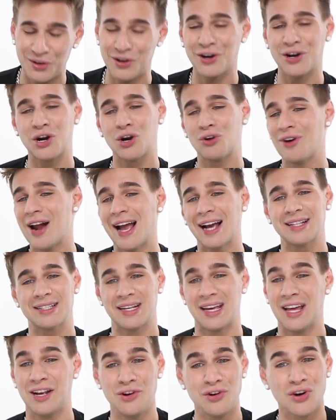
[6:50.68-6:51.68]
you're correct
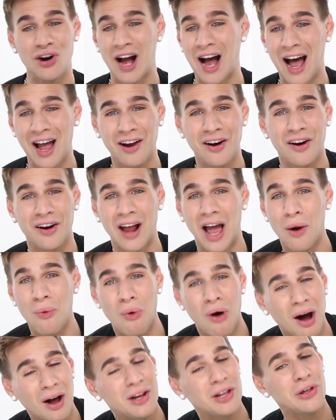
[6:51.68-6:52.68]
and you're hired. I
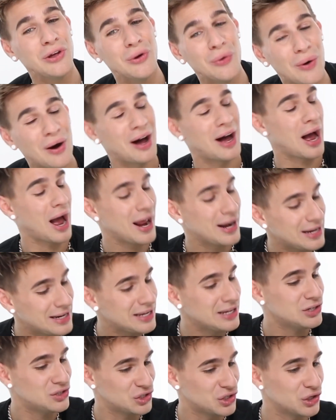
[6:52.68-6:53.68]
want you, I
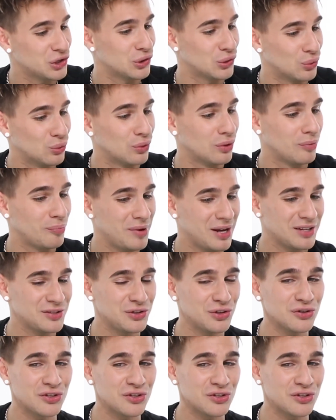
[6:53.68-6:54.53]
need you, because you're